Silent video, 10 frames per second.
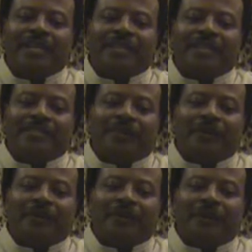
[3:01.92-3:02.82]
that's
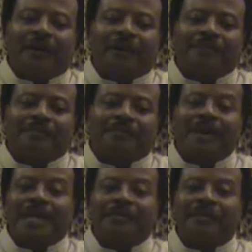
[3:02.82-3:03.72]
on uh,
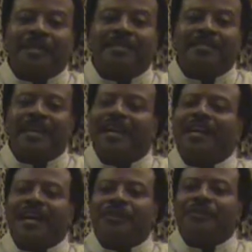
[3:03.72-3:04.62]
MySpace, and
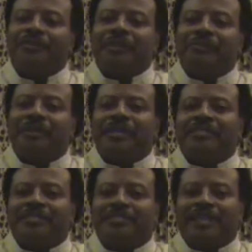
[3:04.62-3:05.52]
I go to their page
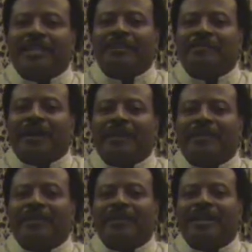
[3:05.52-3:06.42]
and check them out
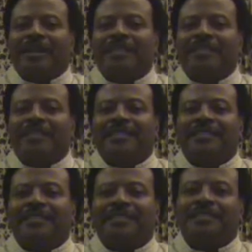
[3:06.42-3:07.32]
every now and then
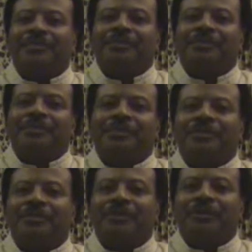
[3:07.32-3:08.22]
and see see
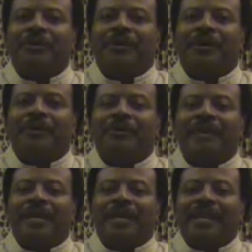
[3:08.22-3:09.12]
what's going on.
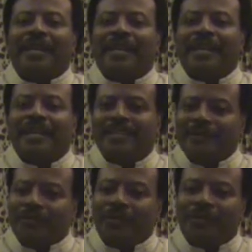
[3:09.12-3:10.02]
And I,
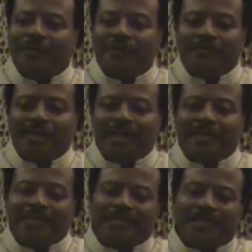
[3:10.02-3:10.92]
even one of them
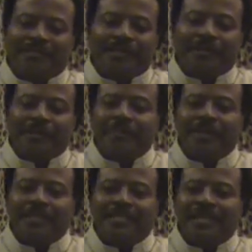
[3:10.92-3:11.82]
had something on their
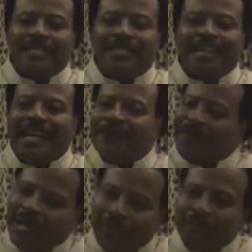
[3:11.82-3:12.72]
page that I didn't like,
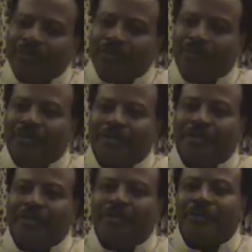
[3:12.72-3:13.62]
but I went to them
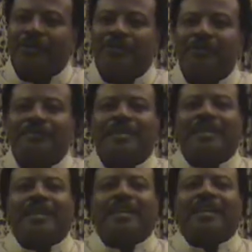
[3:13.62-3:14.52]
and told them,
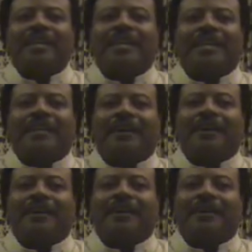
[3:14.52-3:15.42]
and
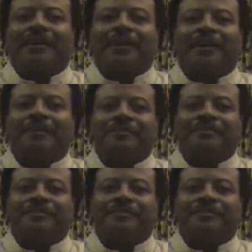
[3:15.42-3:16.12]
uh, um,